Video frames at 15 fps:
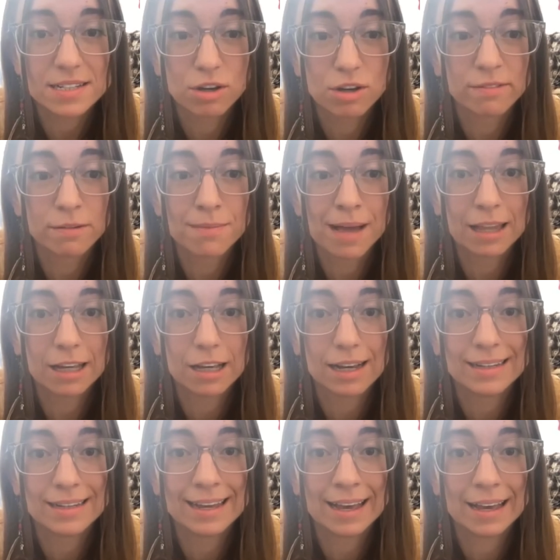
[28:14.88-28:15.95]
You have a
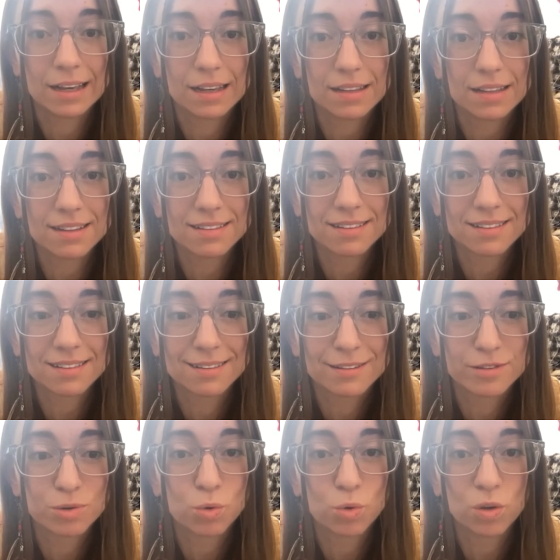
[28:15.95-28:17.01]
malachite egg.
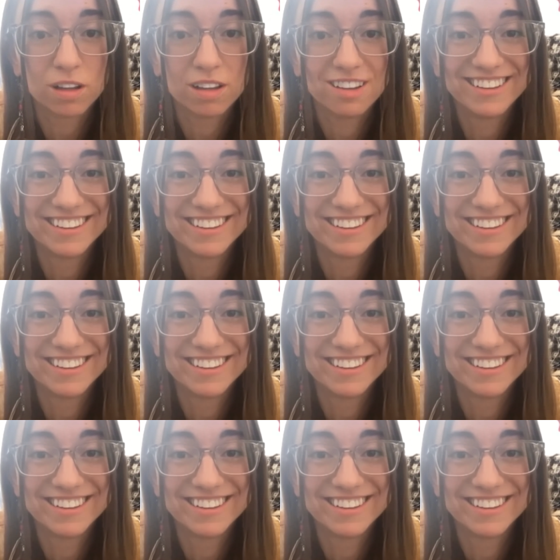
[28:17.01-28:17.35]
That's cool.